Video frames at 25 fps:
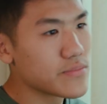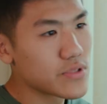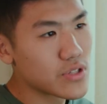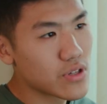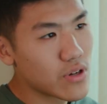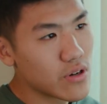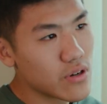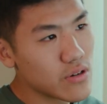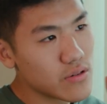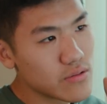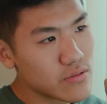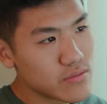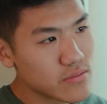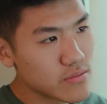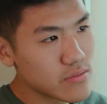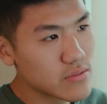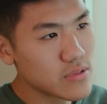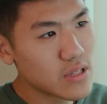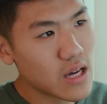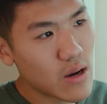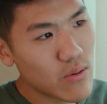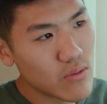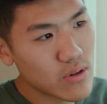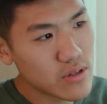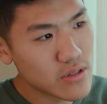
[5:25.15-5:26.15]
So
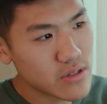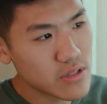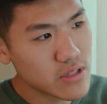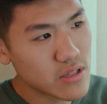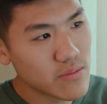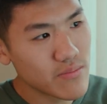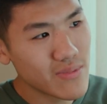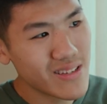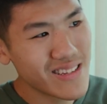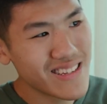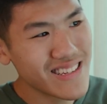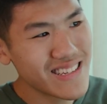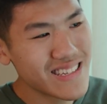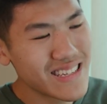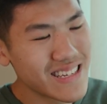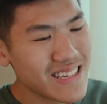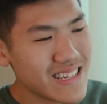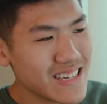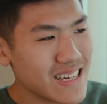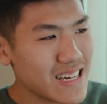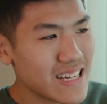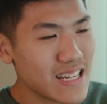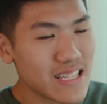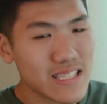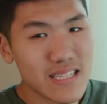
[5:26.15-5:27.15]
that one is submitted,
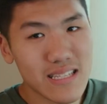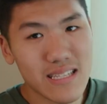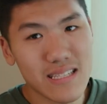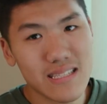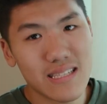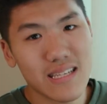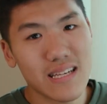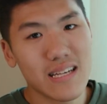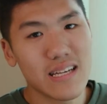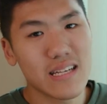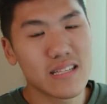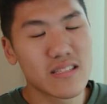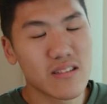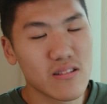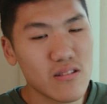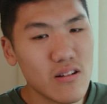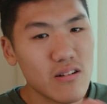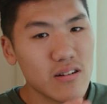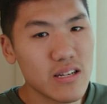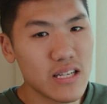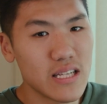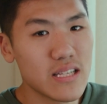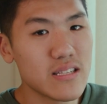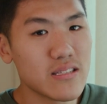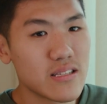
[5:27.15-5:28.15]
and as you can see, it's a
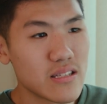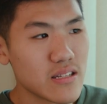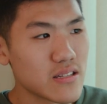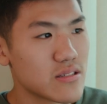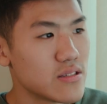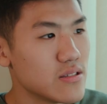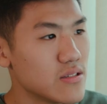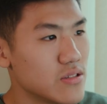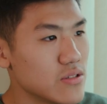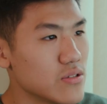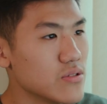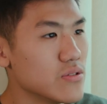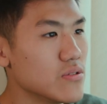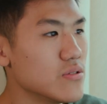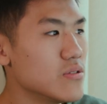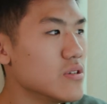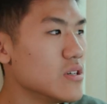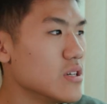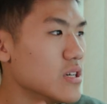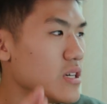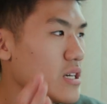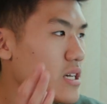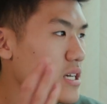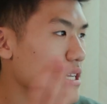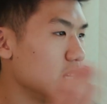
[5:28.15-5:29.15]
lot easier to do
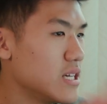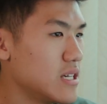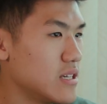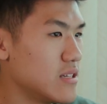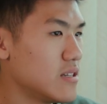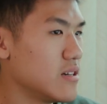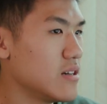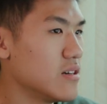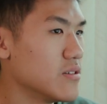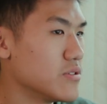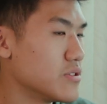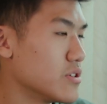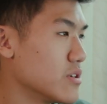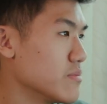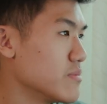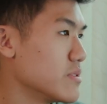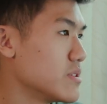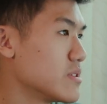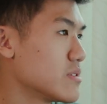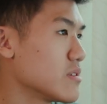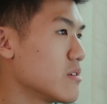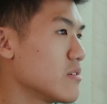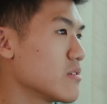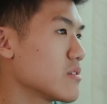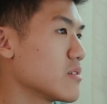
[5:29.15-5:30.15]
in Adobe
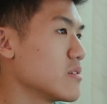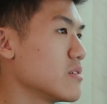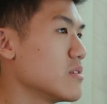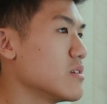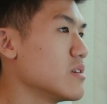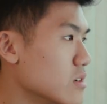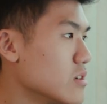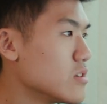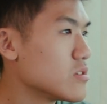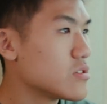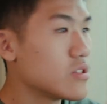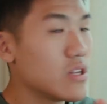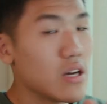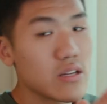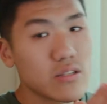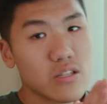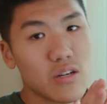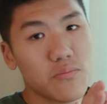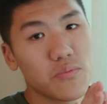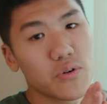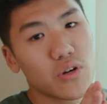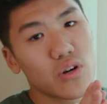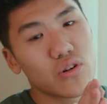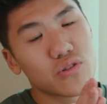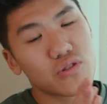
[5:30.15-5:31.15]
Stock. So now
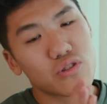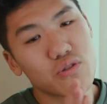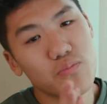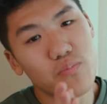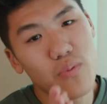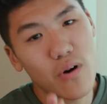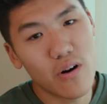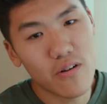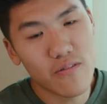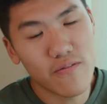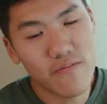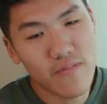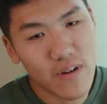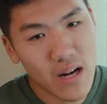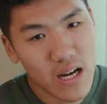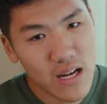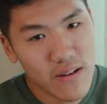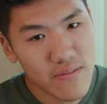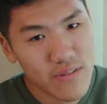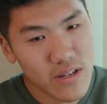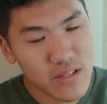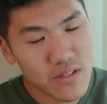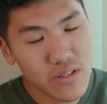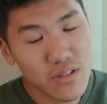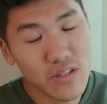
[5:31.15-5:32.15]
jumping on to Pond
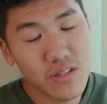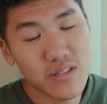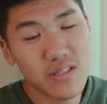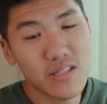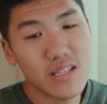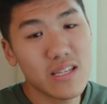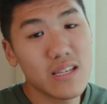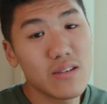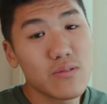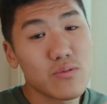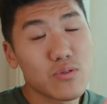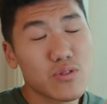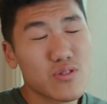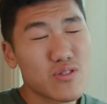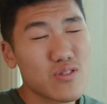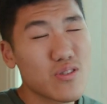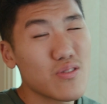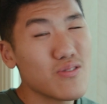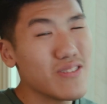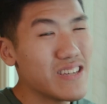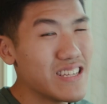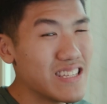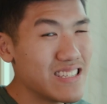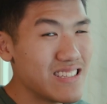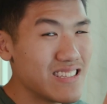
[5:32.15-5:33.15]
5, as you can see, it was
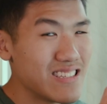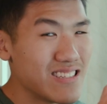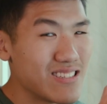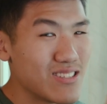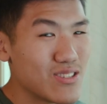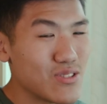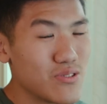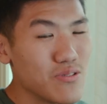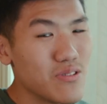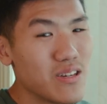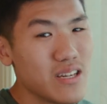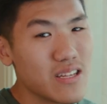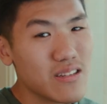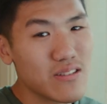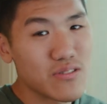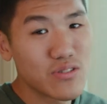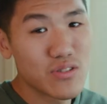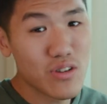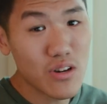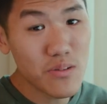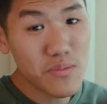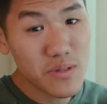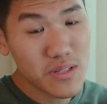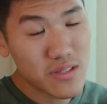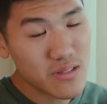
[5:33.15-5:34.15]
so easy to do in
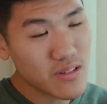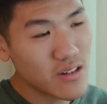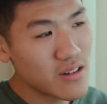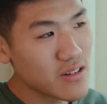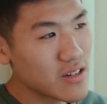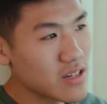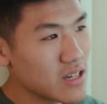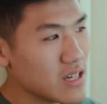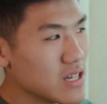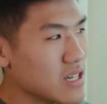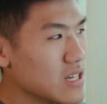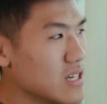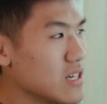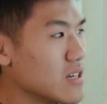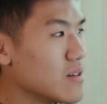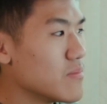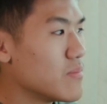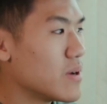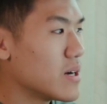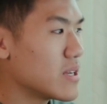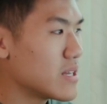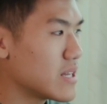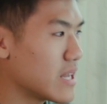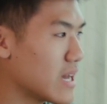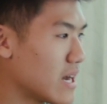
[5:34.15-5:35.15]
Adobe Stock,
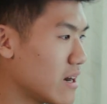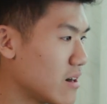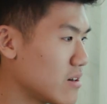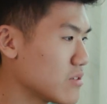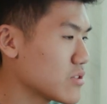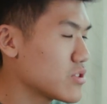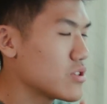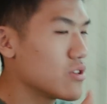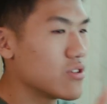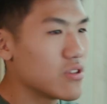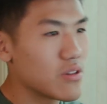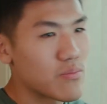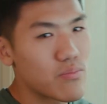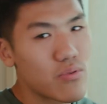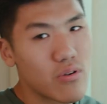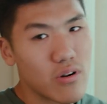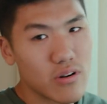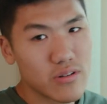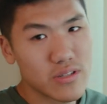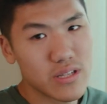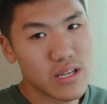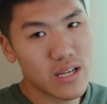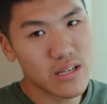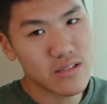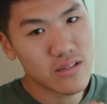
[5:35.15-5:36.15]
but now I'll show you the
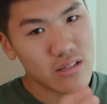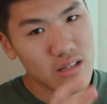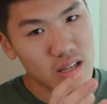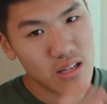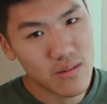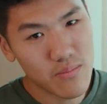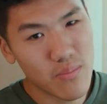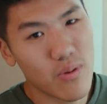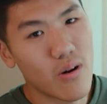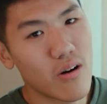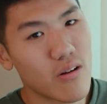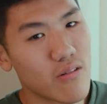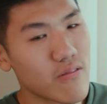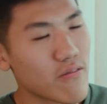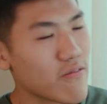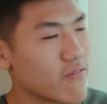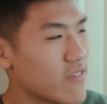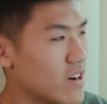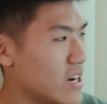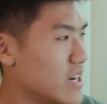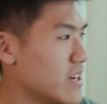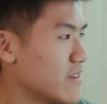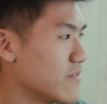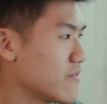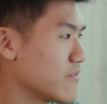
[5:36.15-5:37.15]
process in Pond
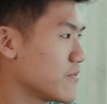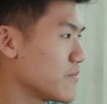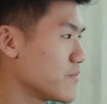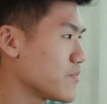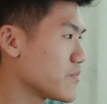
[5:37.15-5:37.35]
5.